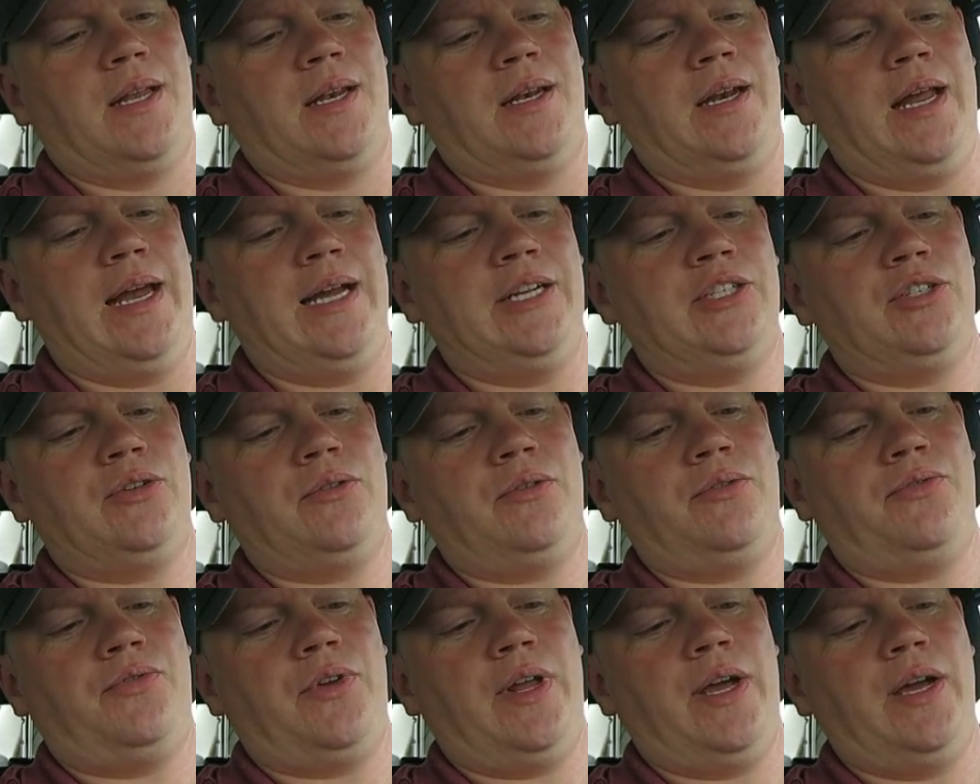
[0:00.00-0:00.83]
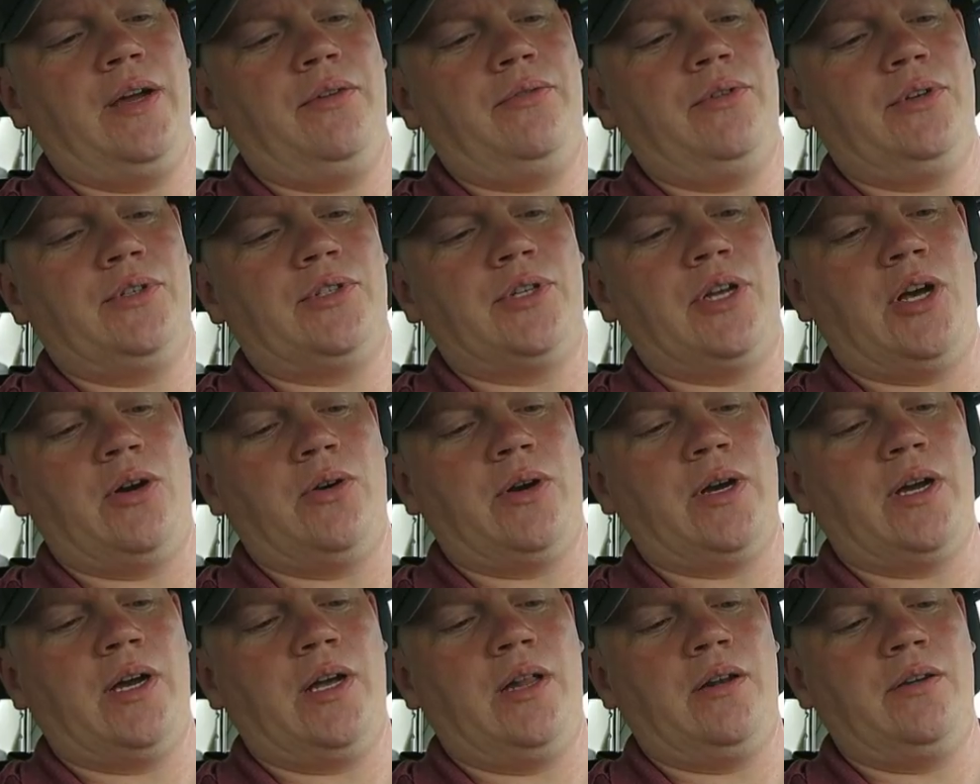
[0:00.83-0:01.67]
Natural flavors, no
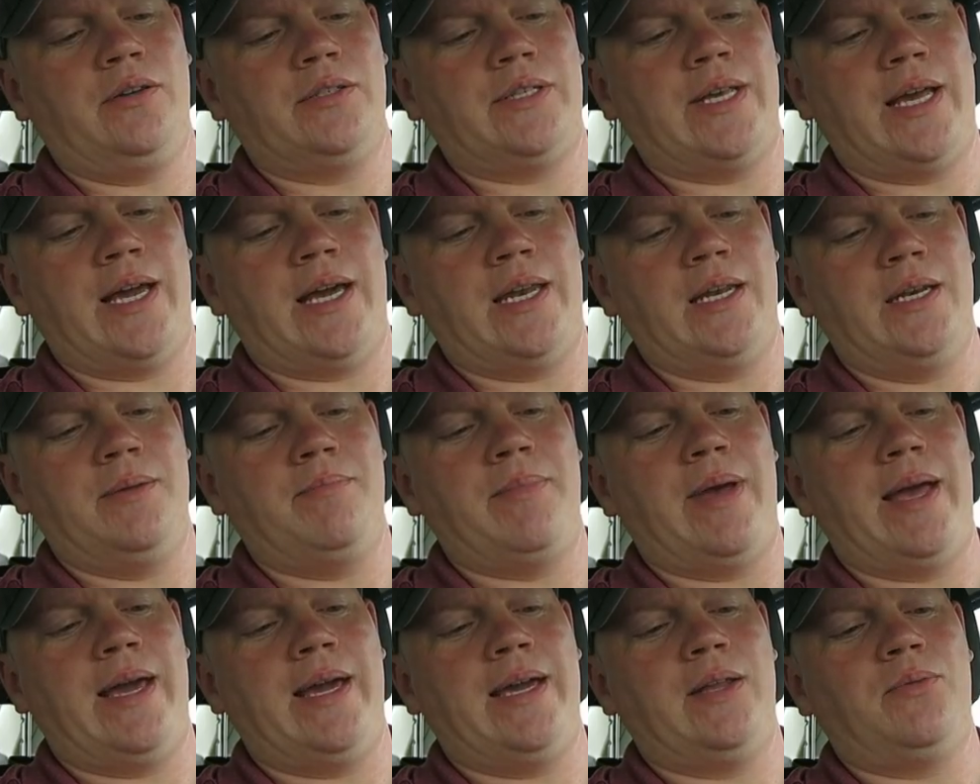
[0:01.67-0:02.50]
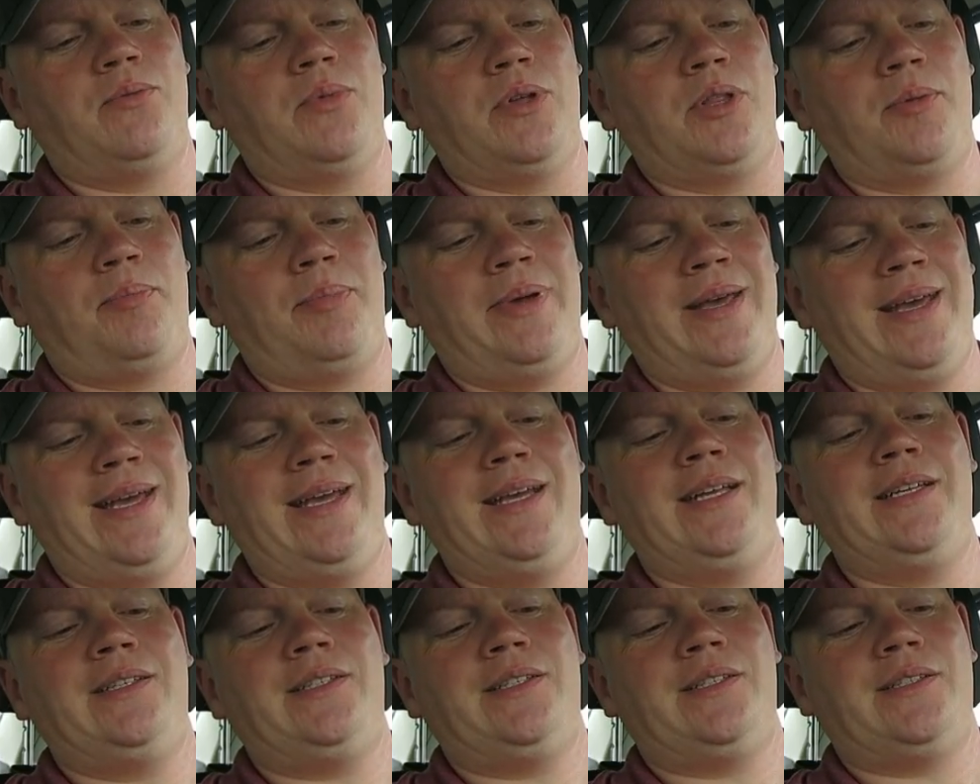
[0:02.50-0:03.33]
colors added, made with
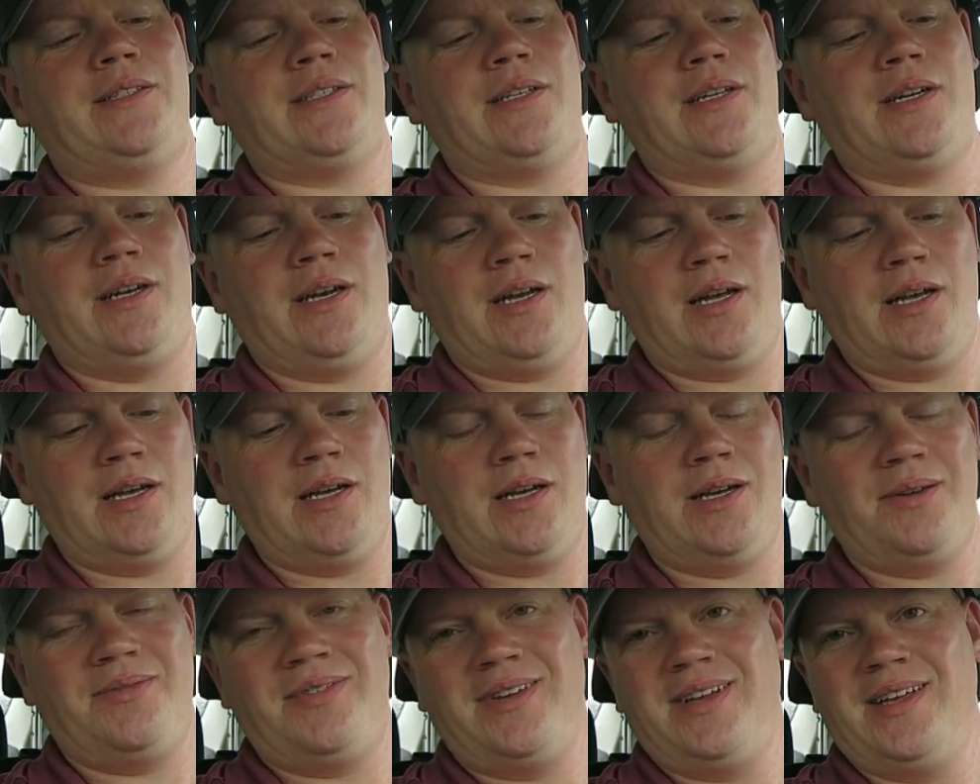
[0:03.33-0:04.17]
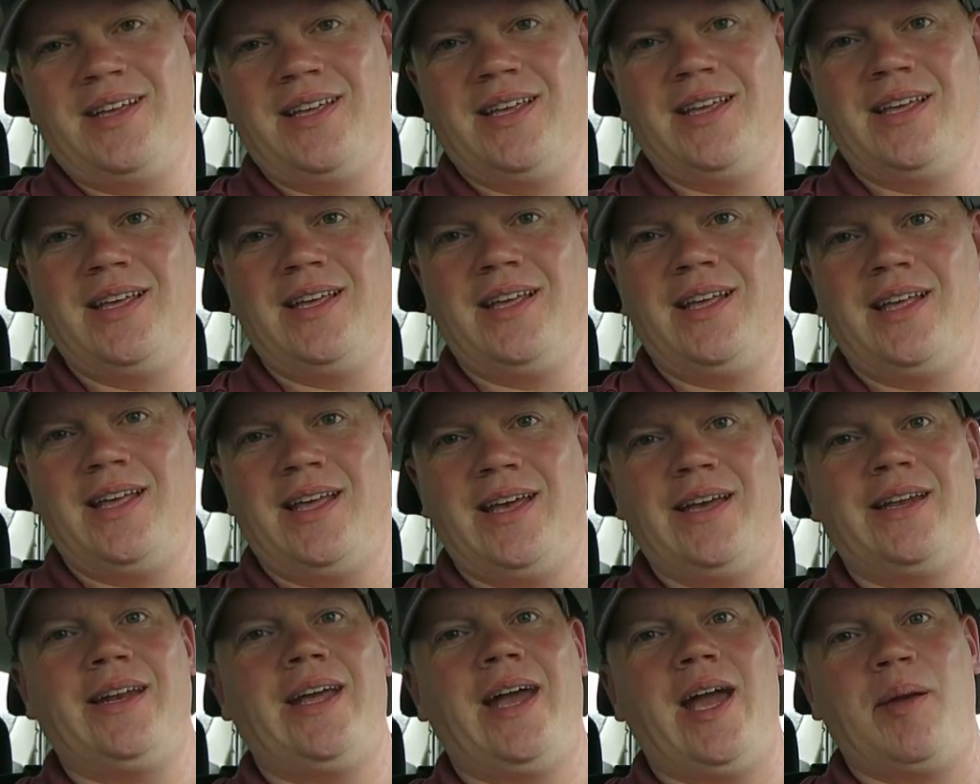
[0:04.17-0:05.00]
peace, love,
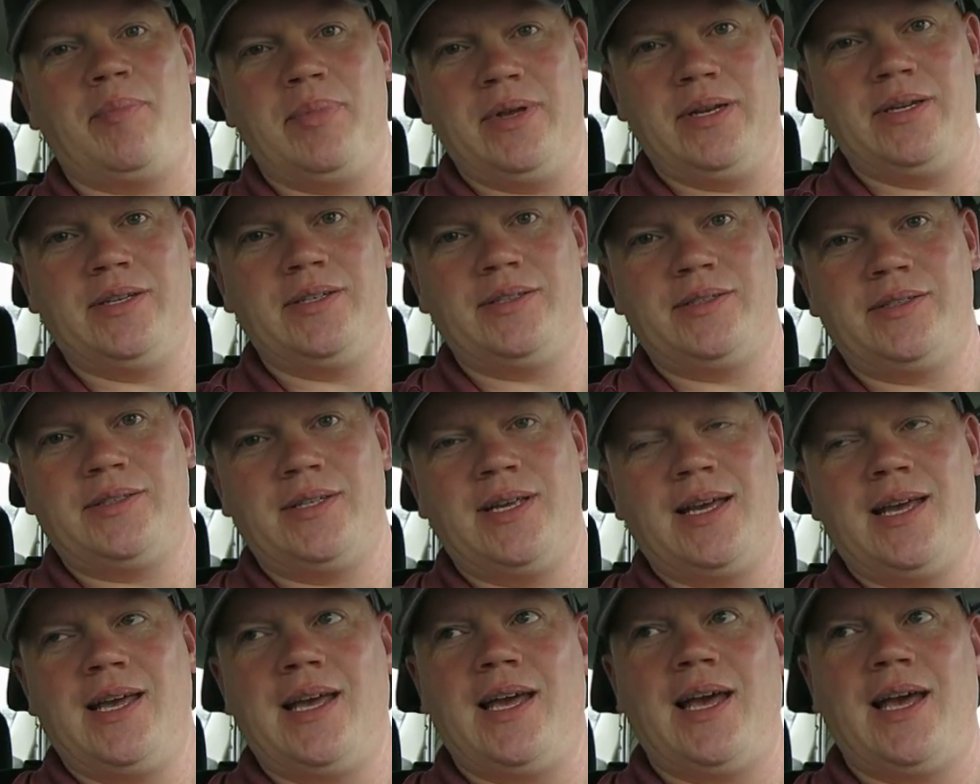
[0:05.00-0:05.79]
and happiness.